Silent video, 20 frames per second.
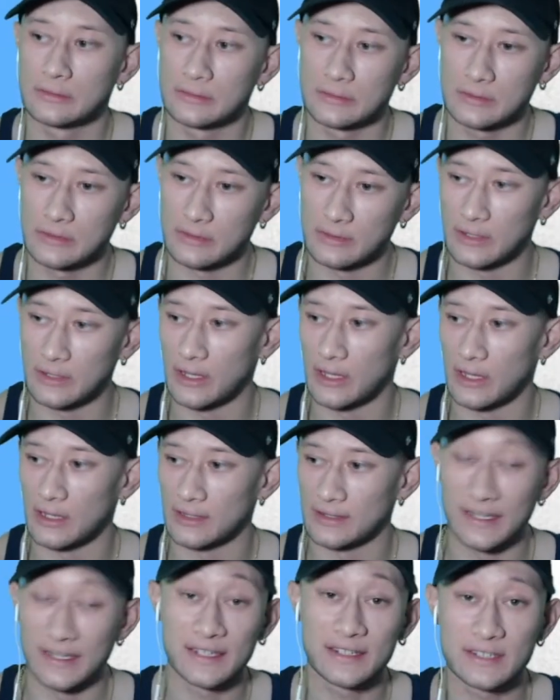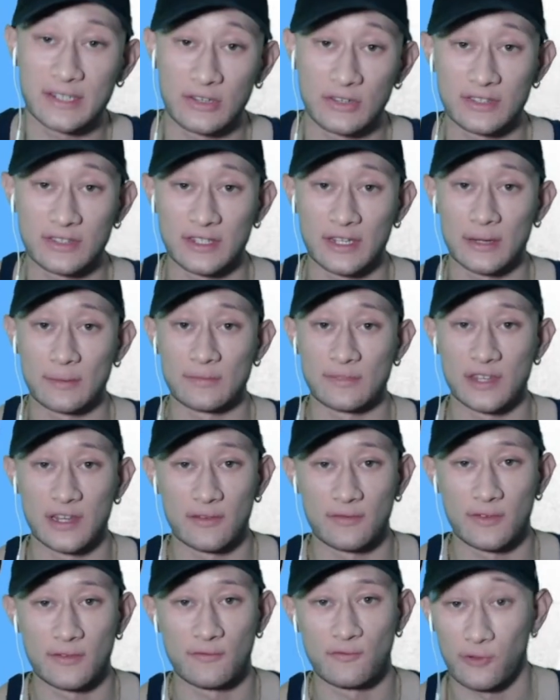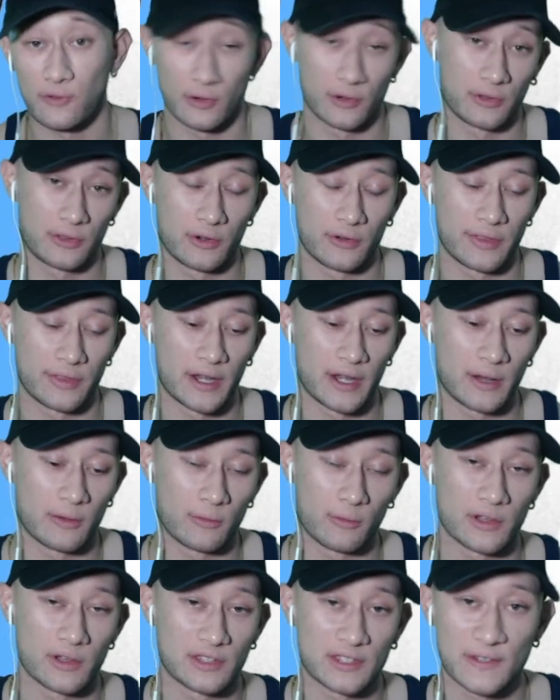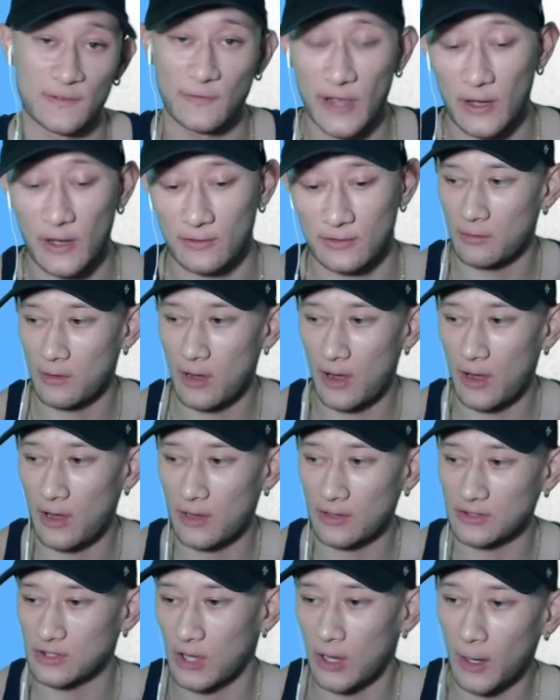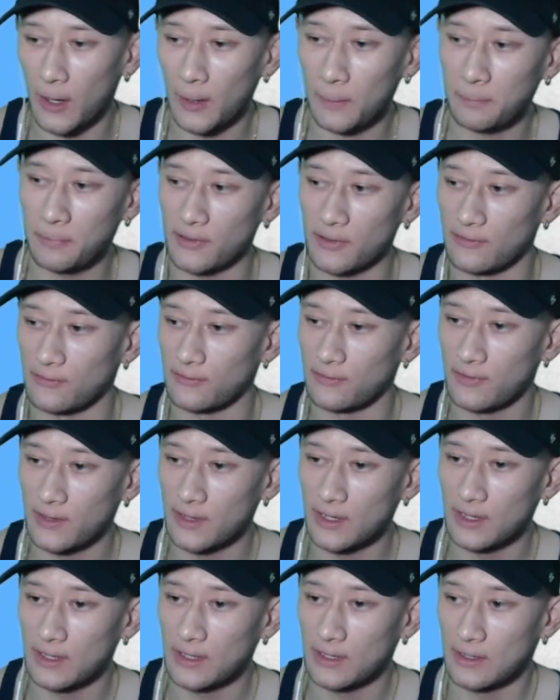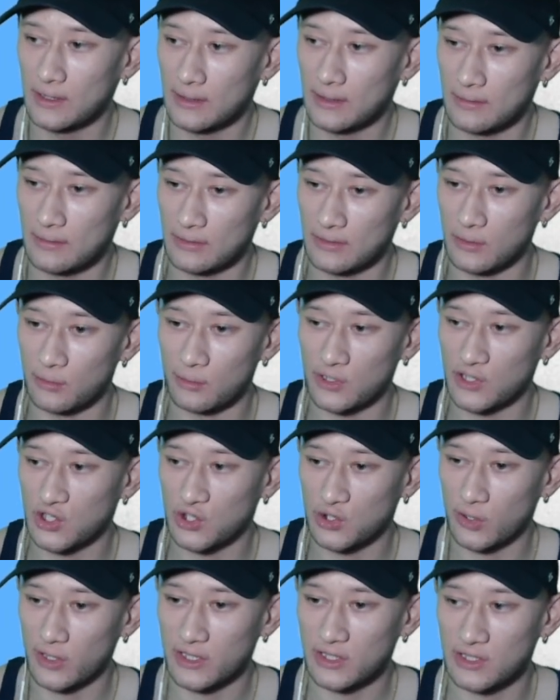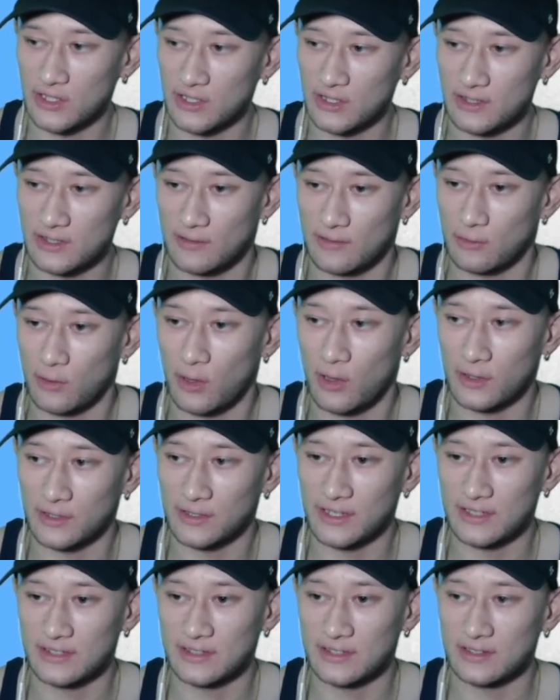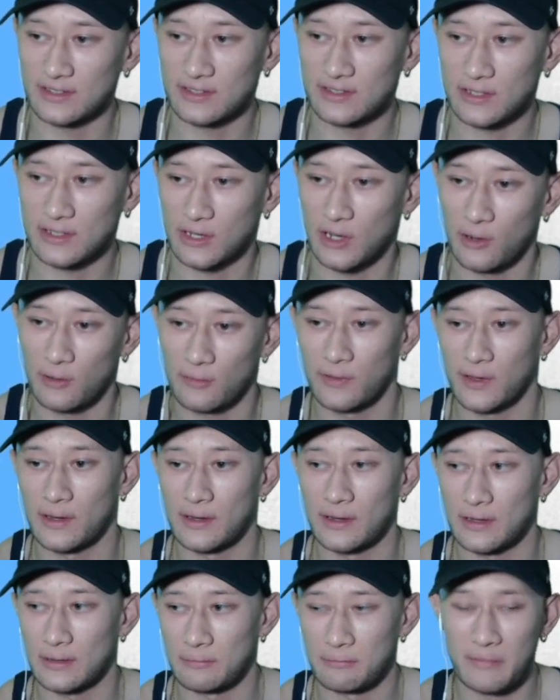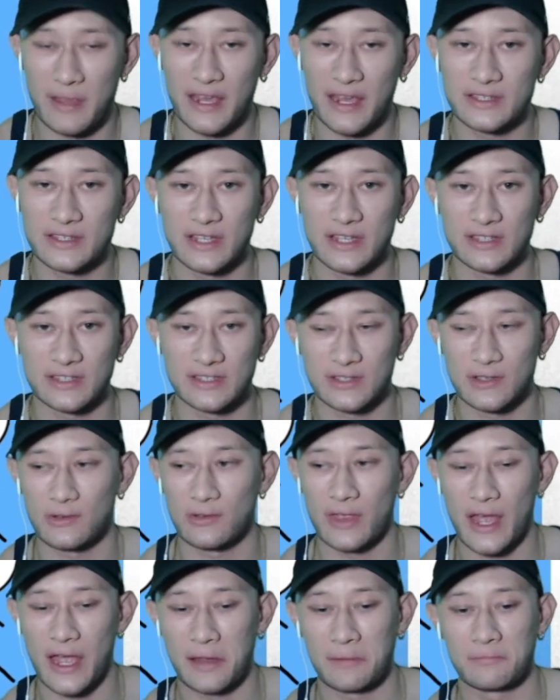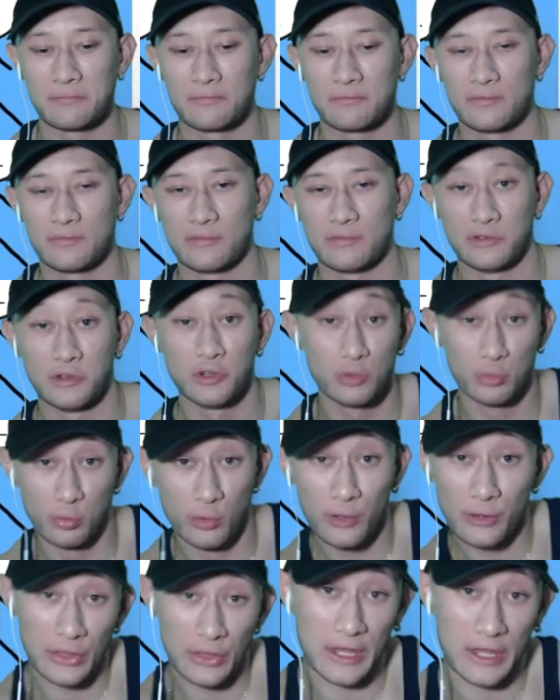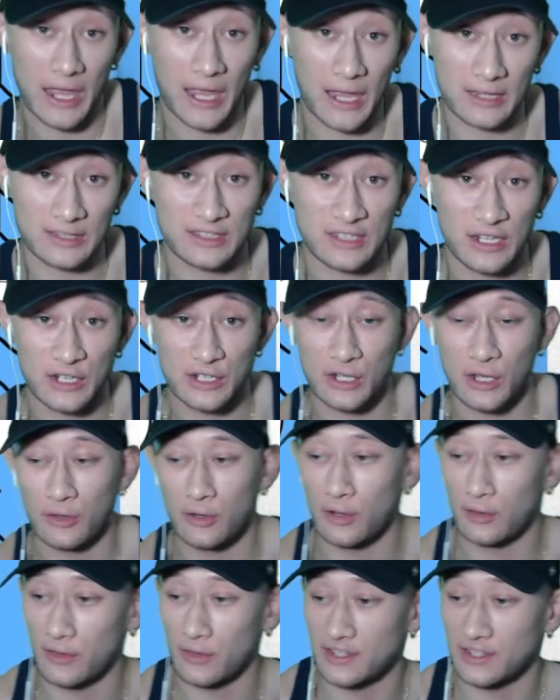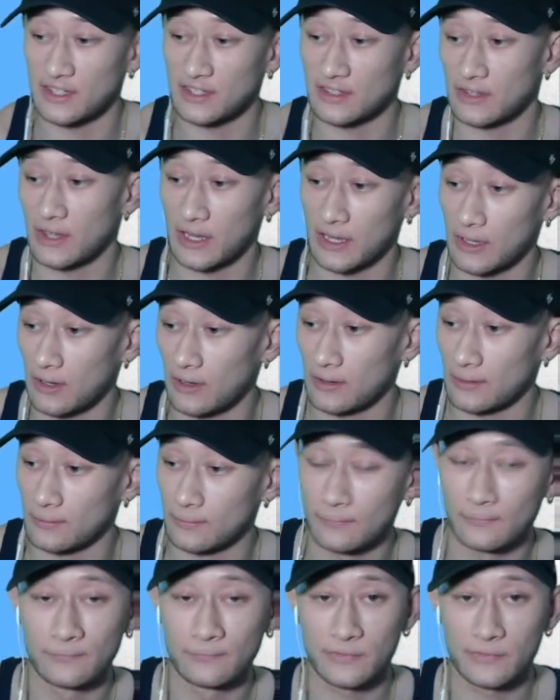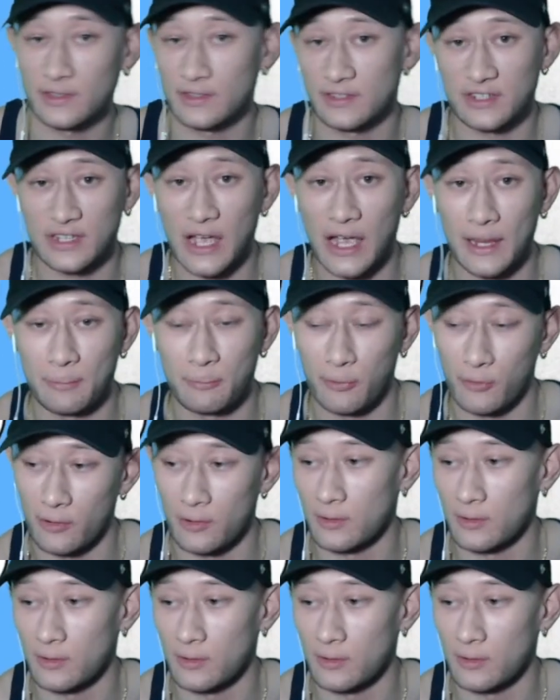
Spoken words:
the distance seems even further than it once felt. On top of the restrictions of long distance, COVID makes it so that you really can't see each other unless it's like on Skype or